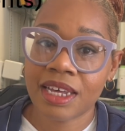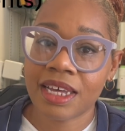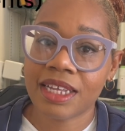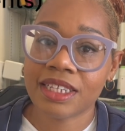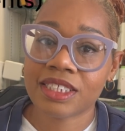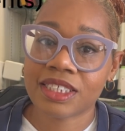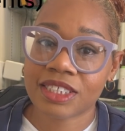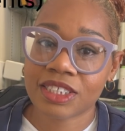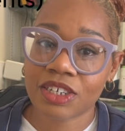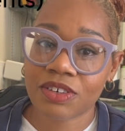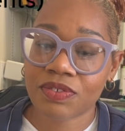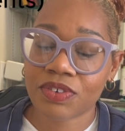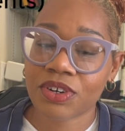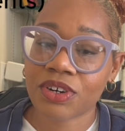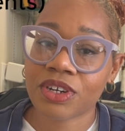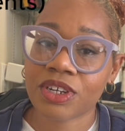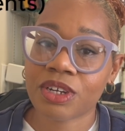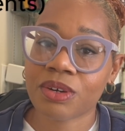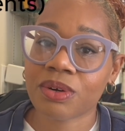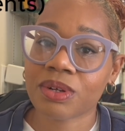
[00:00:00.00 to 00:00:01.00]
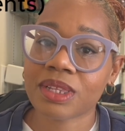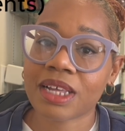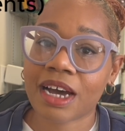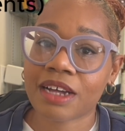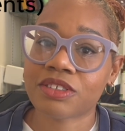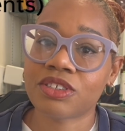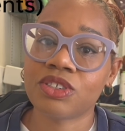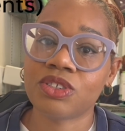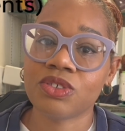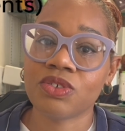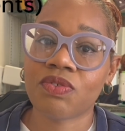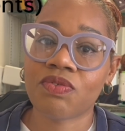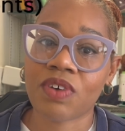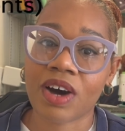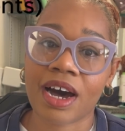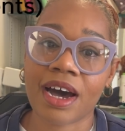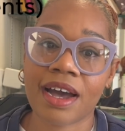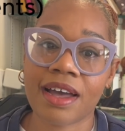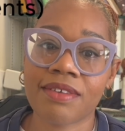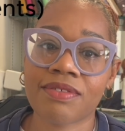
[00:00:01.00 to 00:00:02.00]
In silver, you're allowed to do
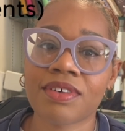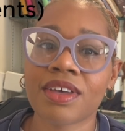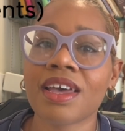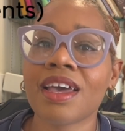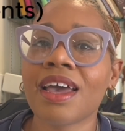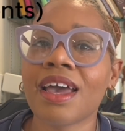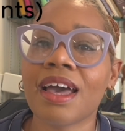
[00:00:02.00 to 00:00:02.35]
5.